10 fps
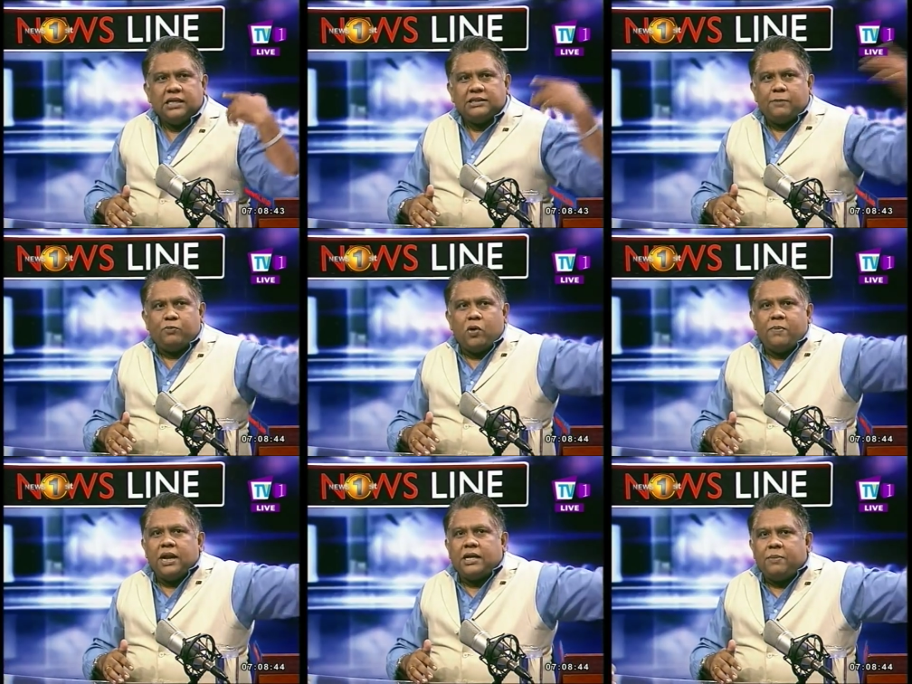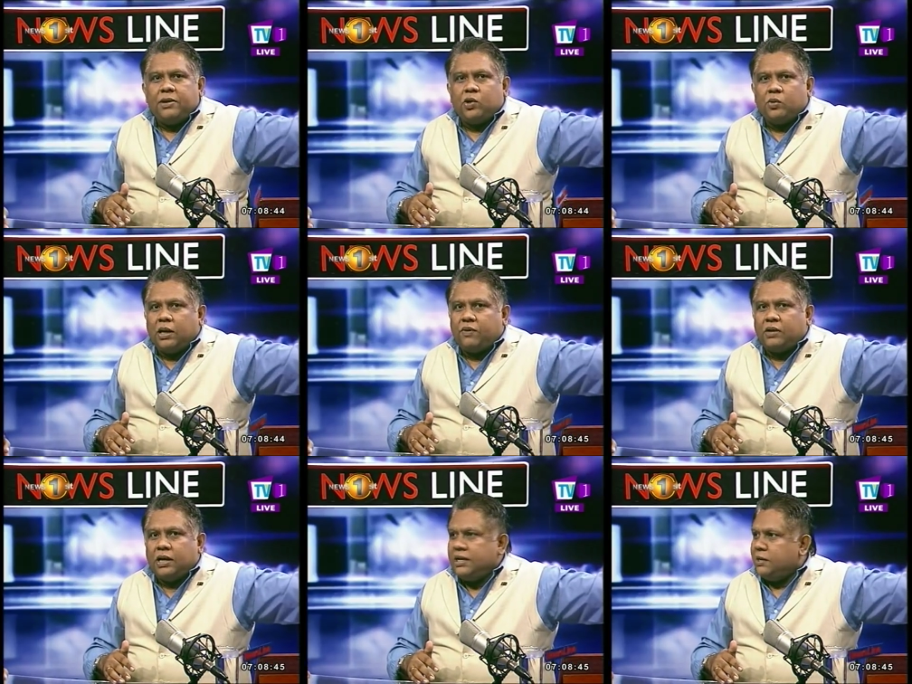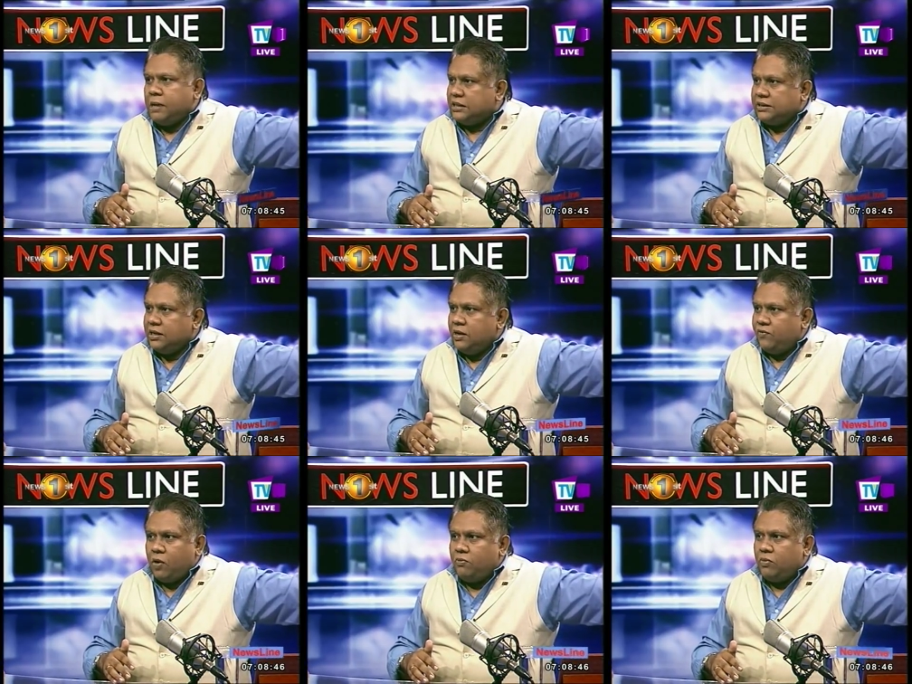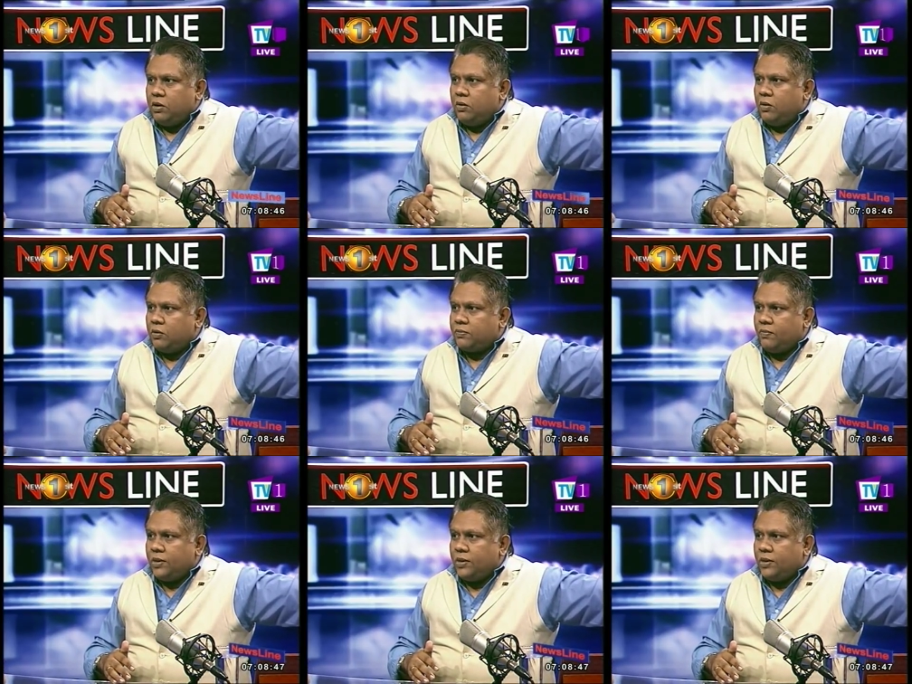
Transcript: Say poor man coming to work uh, in a bus on from, flyovers that